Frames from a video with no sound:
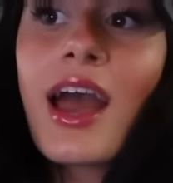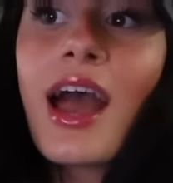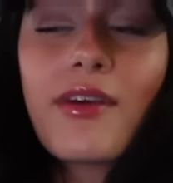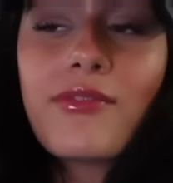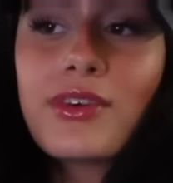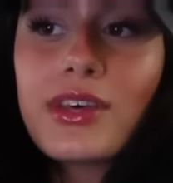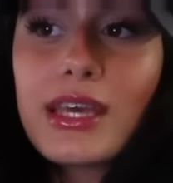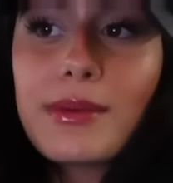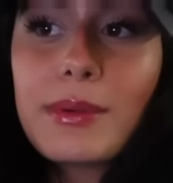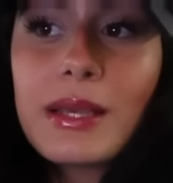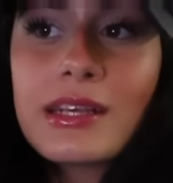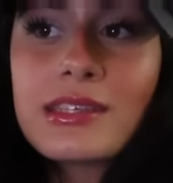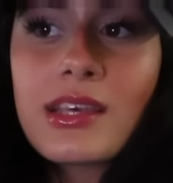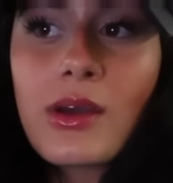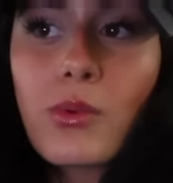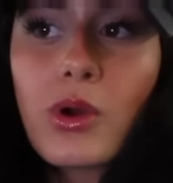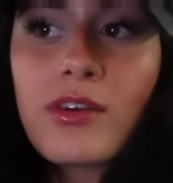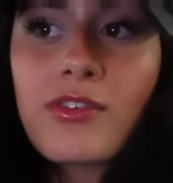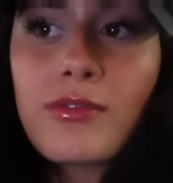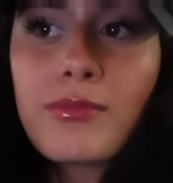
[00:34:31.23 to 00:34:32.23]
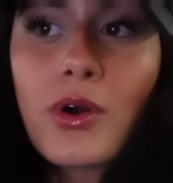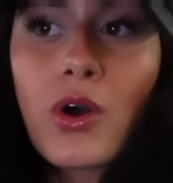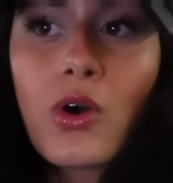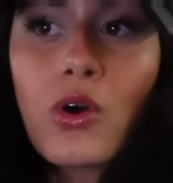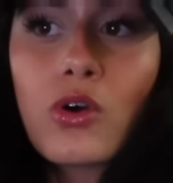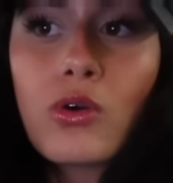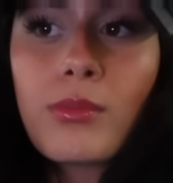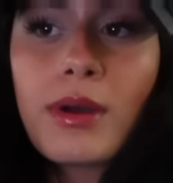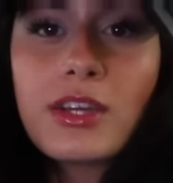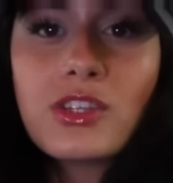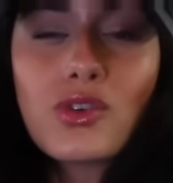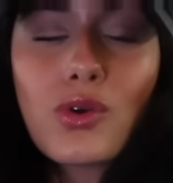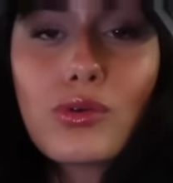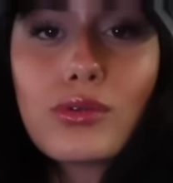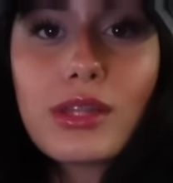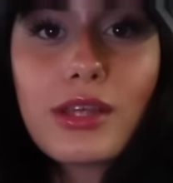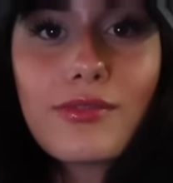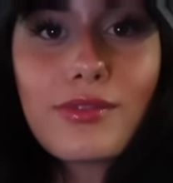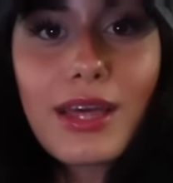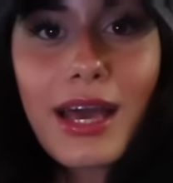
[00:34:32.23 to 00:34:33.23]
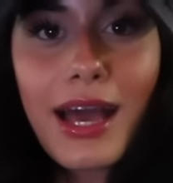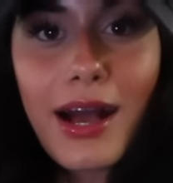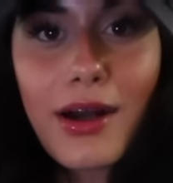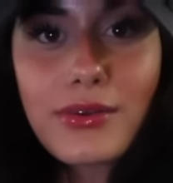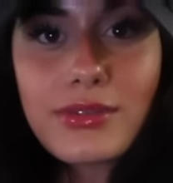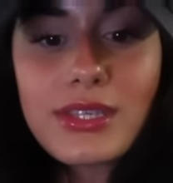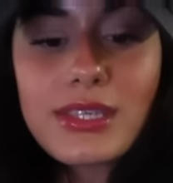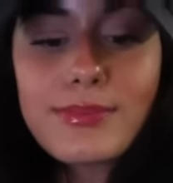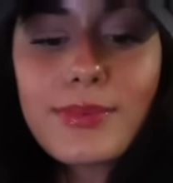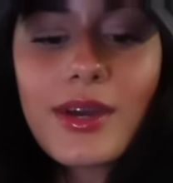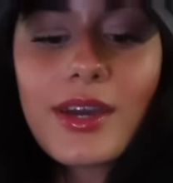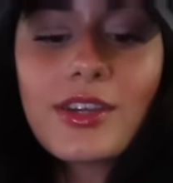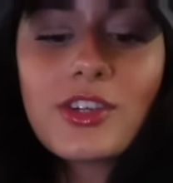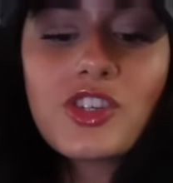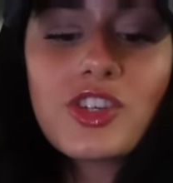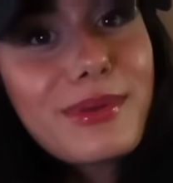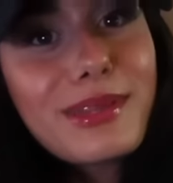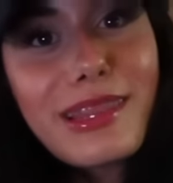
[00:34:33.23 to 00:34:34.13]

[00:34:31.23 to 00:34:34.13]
I feel like because I work from home, I don't leave the house as much.